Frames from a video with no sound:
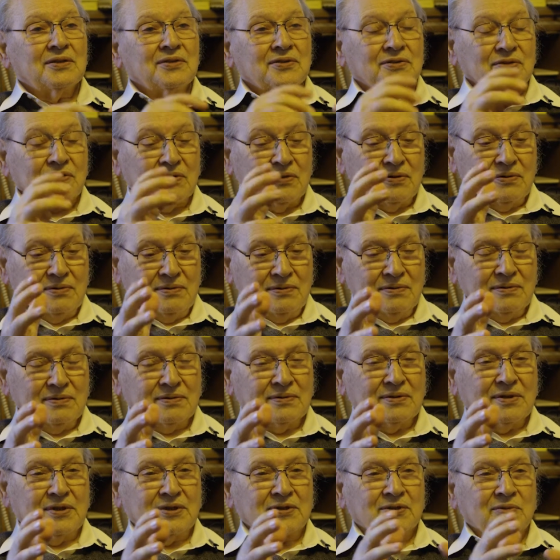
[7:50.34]
So,
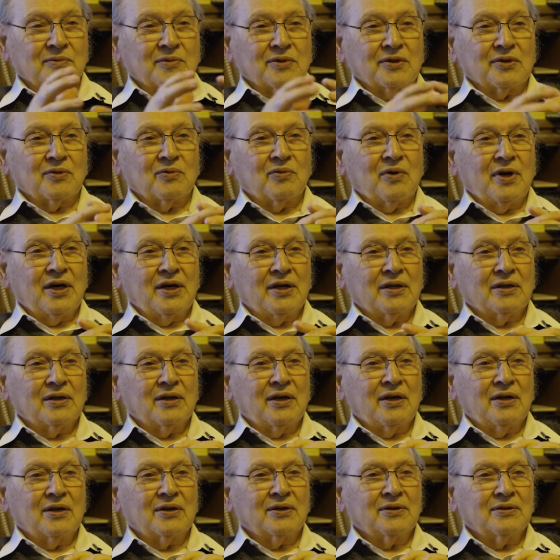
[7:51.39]
takes him a little while
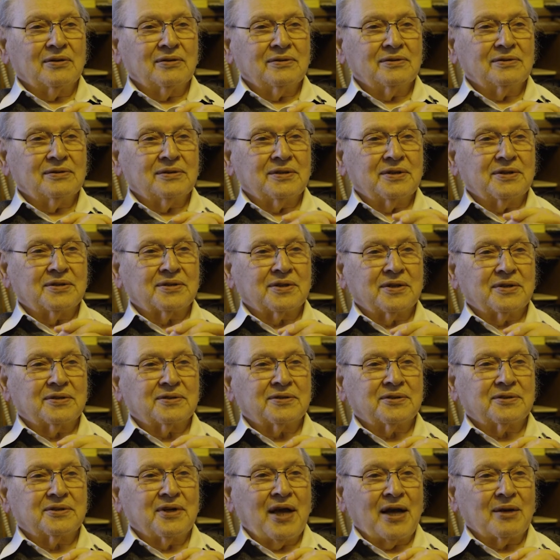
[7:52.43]
longer, and he says,
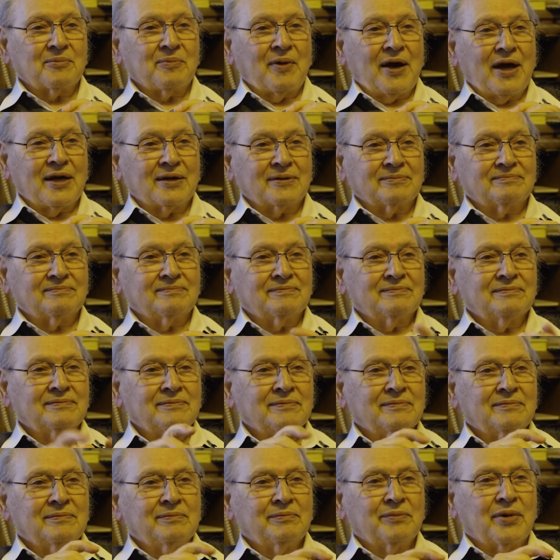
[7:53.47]
"Jackpot!"
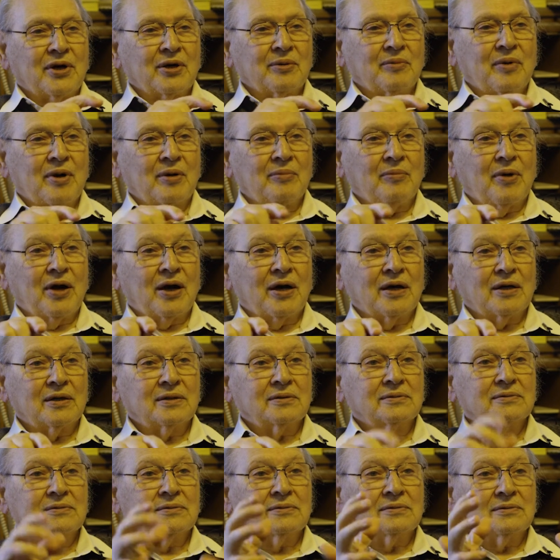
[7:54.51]
Bar, bar, bar.
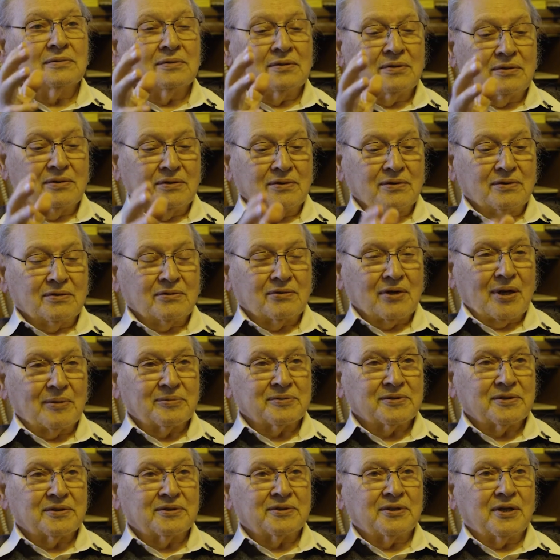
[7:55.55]

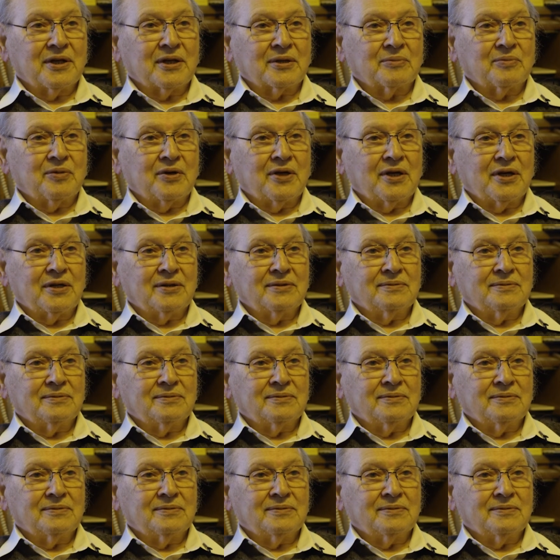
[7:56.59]
Drops the jackpot.